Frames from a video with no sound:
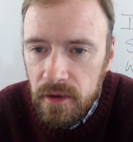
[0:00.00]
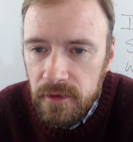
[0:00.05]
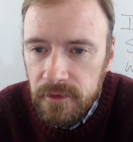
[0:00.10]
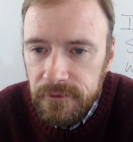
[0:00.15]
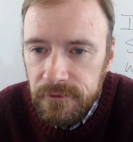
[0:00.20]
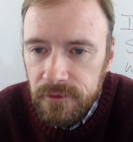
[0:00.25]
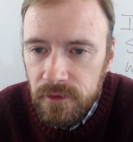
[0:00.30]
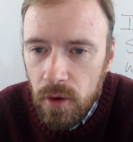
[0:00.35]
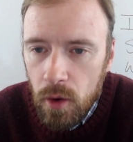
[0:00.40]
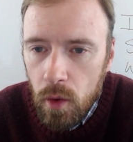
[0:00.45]

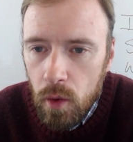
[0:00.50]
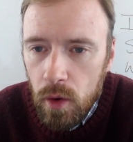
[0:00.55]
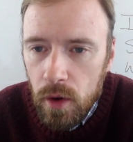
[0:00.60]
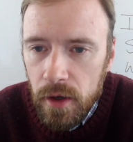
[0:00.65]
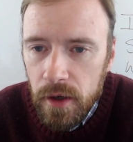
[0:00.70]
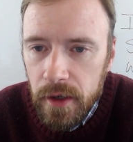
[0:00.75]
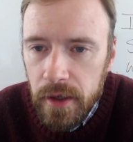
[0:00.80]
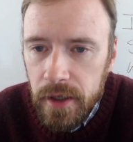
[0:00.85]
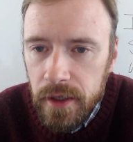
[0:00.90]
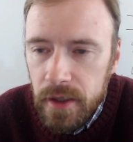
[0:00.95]

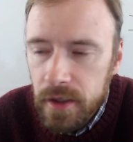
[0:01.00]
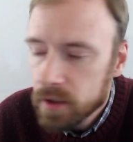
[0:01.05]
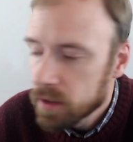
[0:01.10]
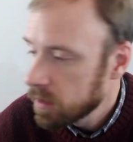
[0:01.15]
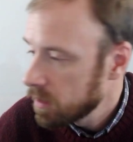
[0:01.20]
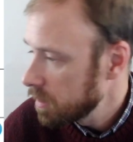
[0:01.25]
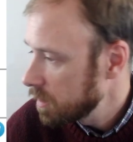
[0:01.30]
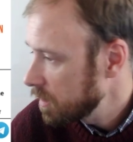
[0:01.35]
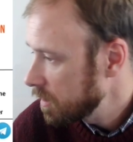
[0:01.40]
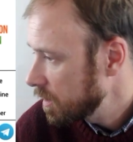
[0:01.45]

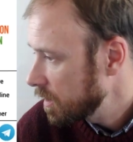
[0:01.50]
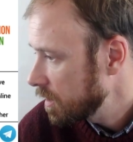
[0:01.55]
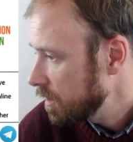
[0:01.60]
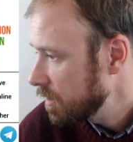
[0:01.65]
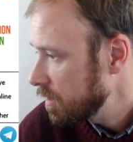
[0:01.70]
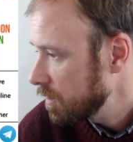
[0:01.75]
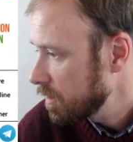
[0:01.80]
Florian.